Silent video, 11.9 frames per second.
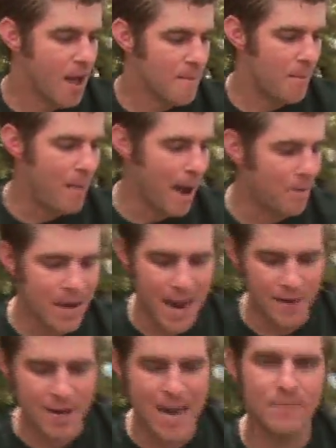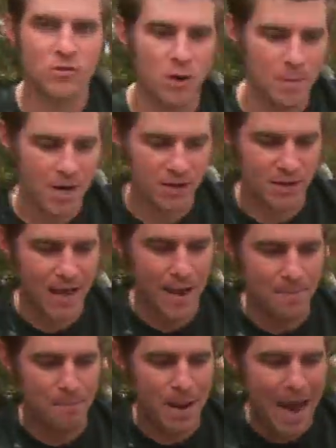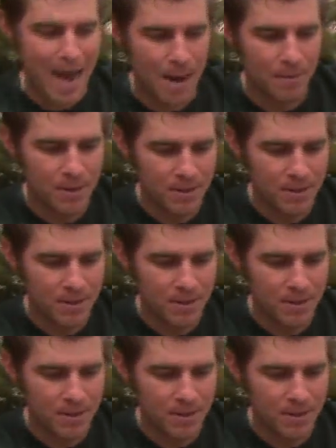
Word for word: But bobcat named so because of that bob